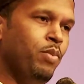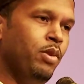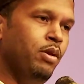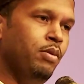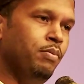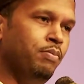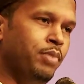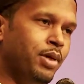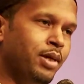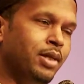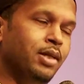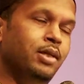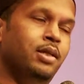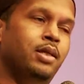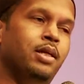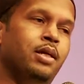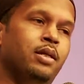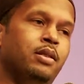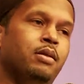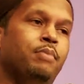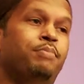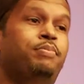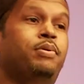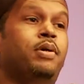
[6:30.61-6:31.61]
but again,
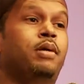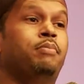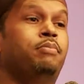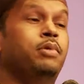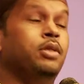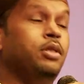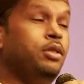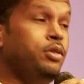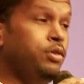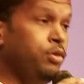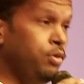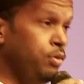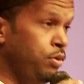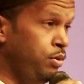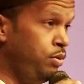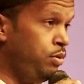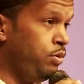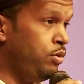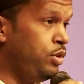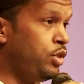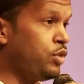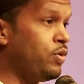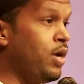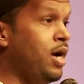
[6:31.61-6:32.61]
the public cue,
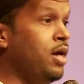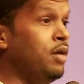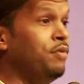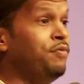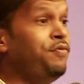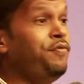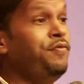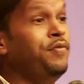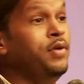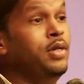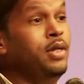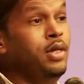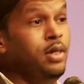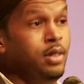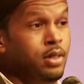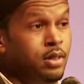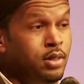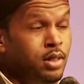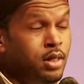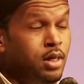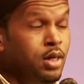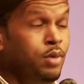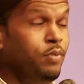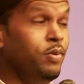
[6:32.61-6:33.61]
trying to fit
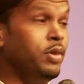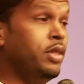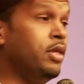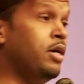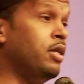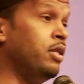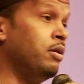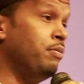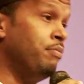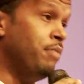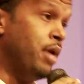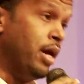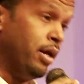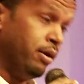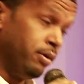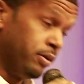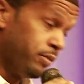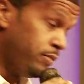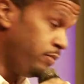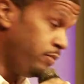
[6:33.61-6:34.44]
in with other men,